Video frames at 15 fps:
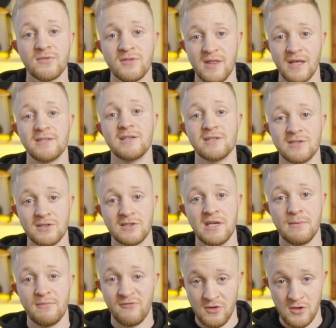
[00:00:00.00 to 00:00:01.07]
this is the
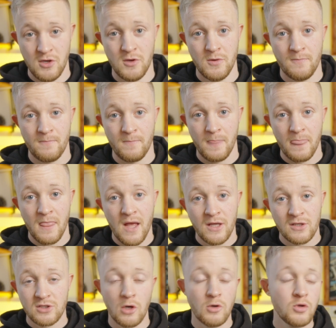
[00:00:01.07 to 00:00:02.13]
tip for you.
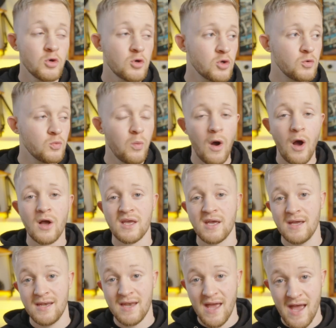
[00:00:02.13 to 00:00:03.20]
So you could work
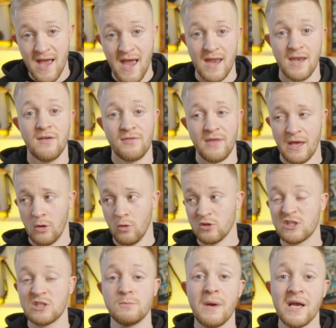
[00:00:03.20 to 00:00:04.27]
in anything or
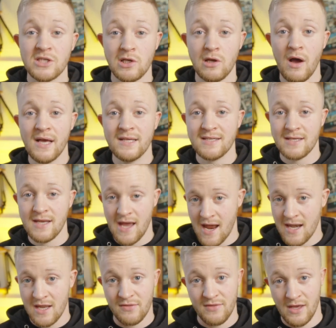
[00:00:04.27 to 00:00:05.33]
specialize in
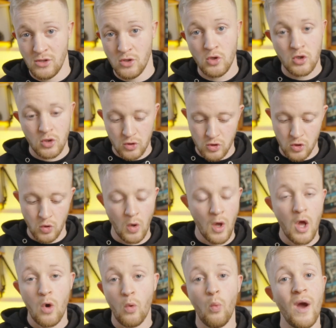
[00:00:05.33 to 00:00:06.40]
anything. You can do
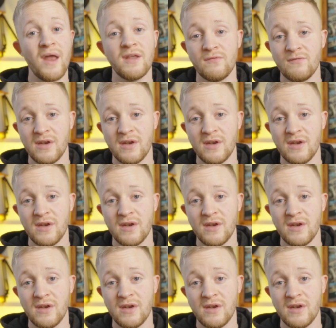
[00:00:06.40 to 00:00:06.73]
wedding